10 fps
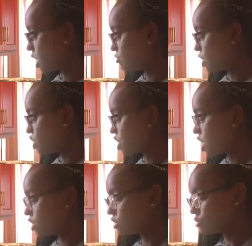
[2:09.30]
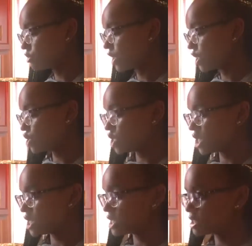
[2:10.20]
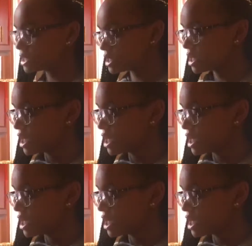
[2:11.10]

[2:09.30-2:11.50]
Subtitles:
and Reggiano grated cheese.